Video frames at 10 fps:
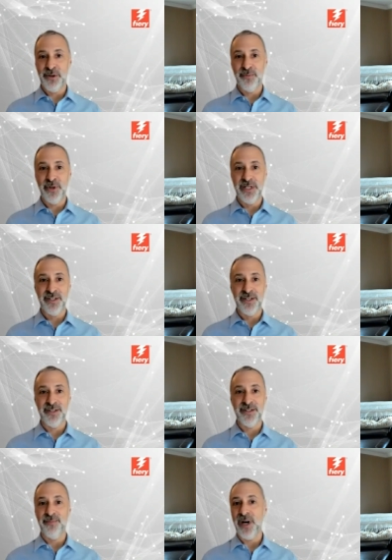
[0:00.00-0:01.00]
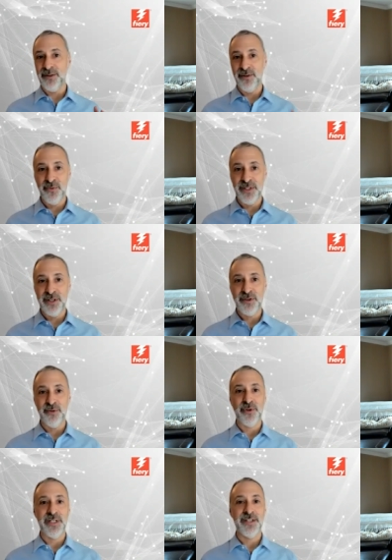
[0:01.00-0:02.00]
printers, bundled with digital
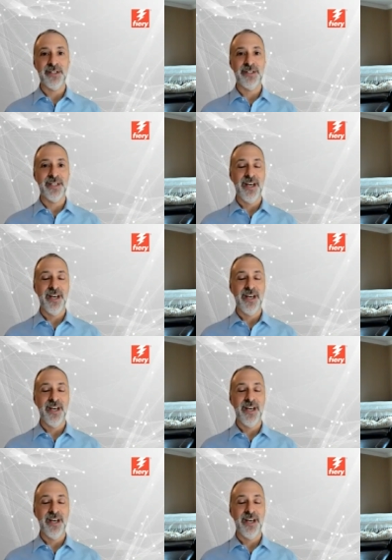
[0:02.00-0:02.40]
printers,